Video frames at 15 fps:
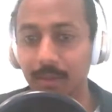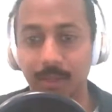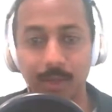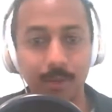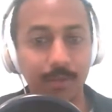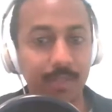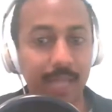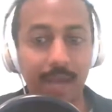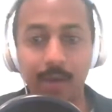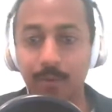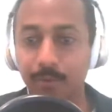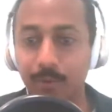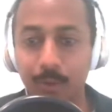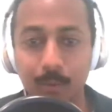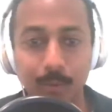you know down
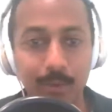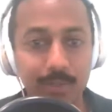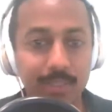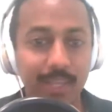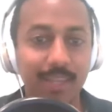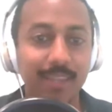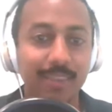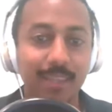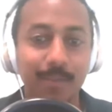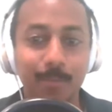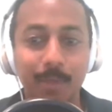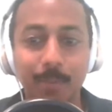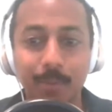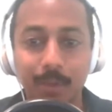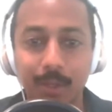for almost anything
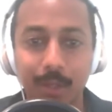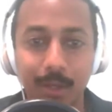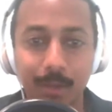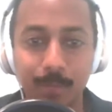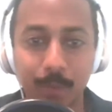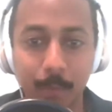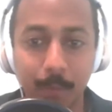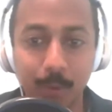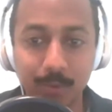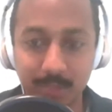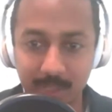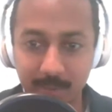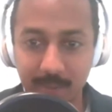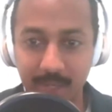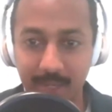people uh, propose
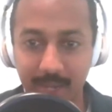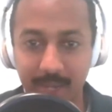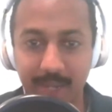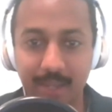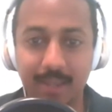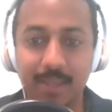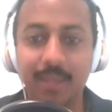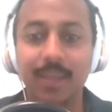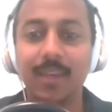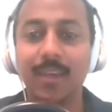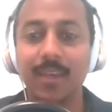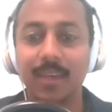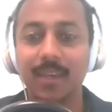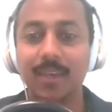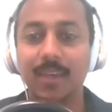to me and i gotta
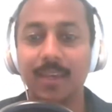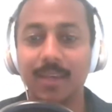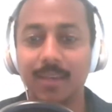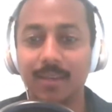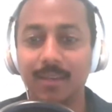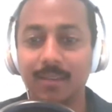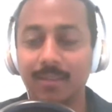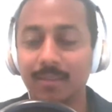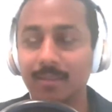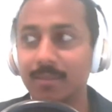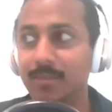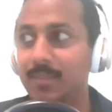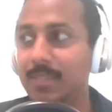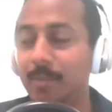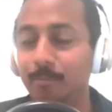uh,
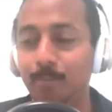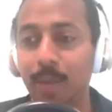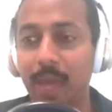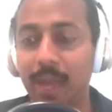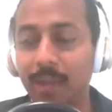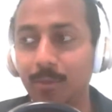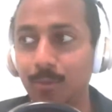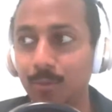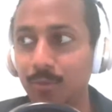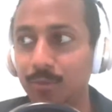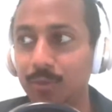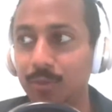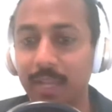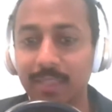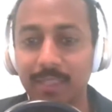sit back
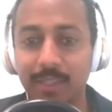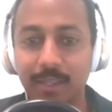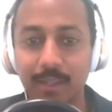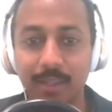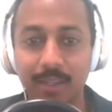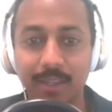reflect a little